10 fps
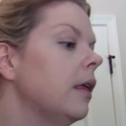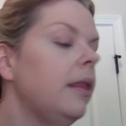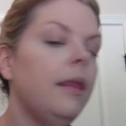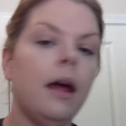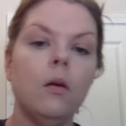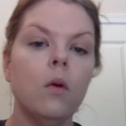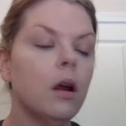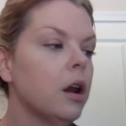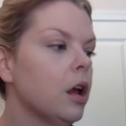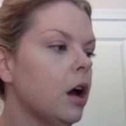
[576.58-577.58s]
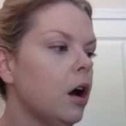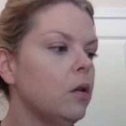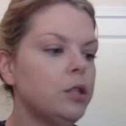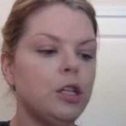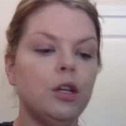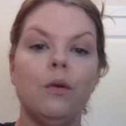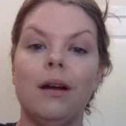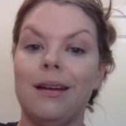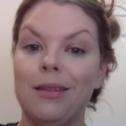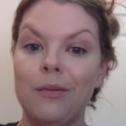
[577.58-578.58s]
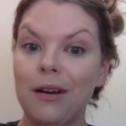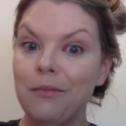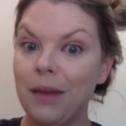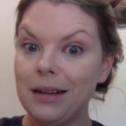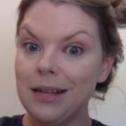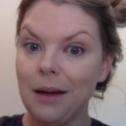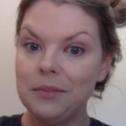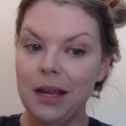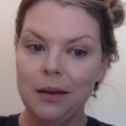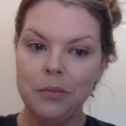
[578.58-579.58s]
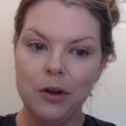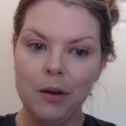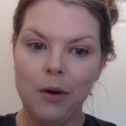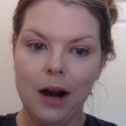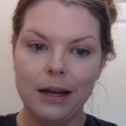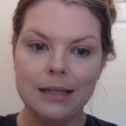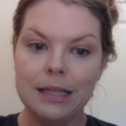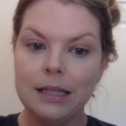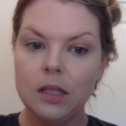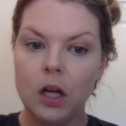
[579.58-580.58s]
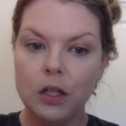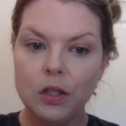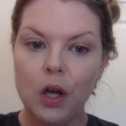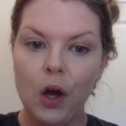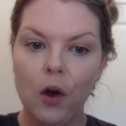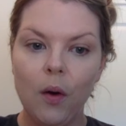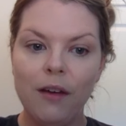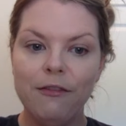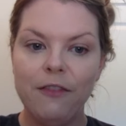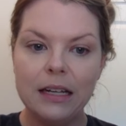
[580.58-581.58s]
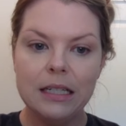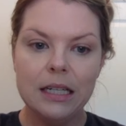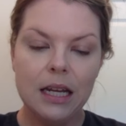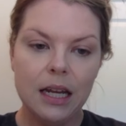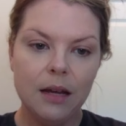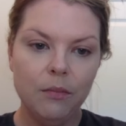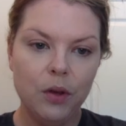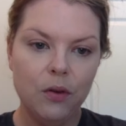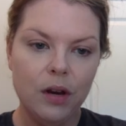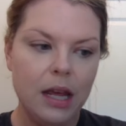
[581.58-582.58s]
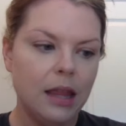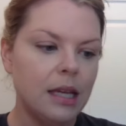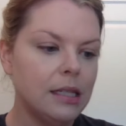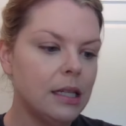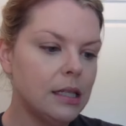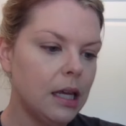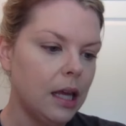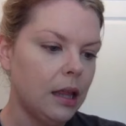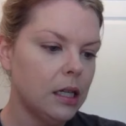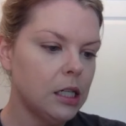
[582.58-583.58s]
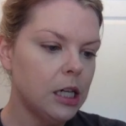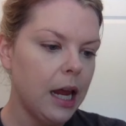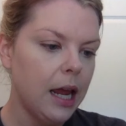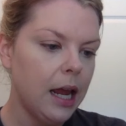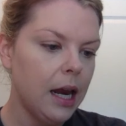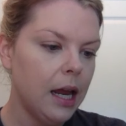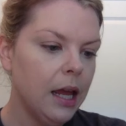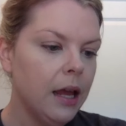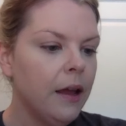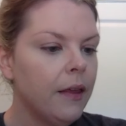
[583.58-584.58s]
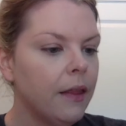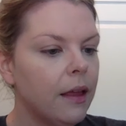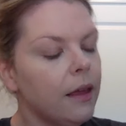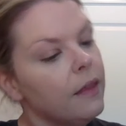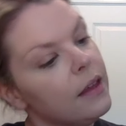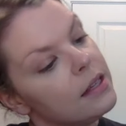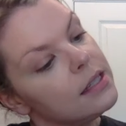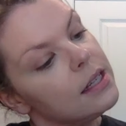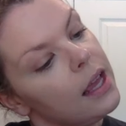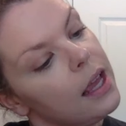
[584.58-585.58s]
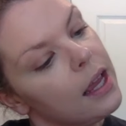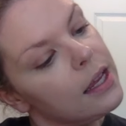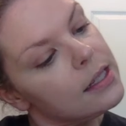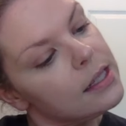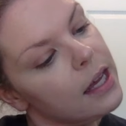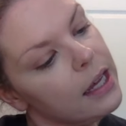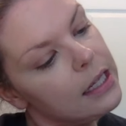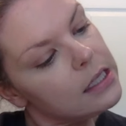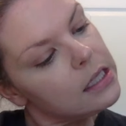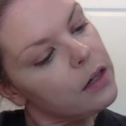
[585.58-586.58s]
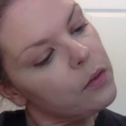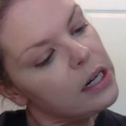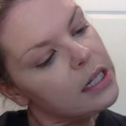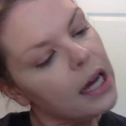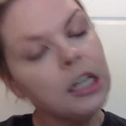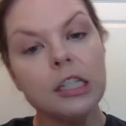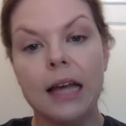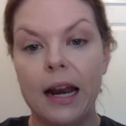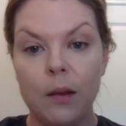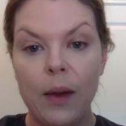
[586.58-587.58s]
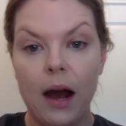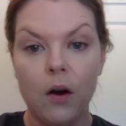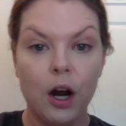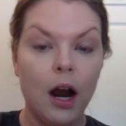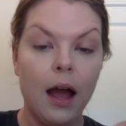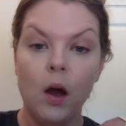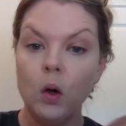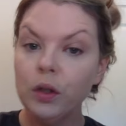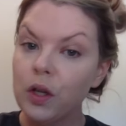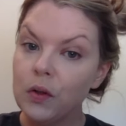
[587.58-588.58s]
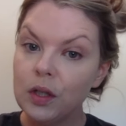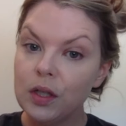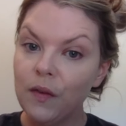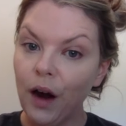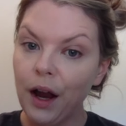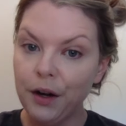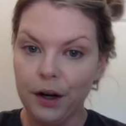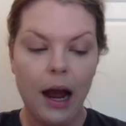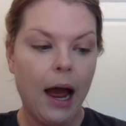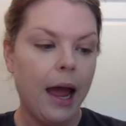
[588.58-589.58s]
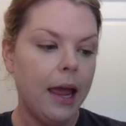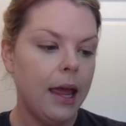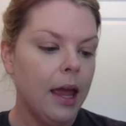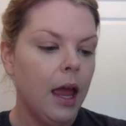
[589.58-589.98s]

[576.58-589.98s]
Then we're going to go to another one of my top 10 beauty products. This is also Fenty Beauty. This is in the shade, this is the Instant Retouch Setting Powder. I only use this for under eye.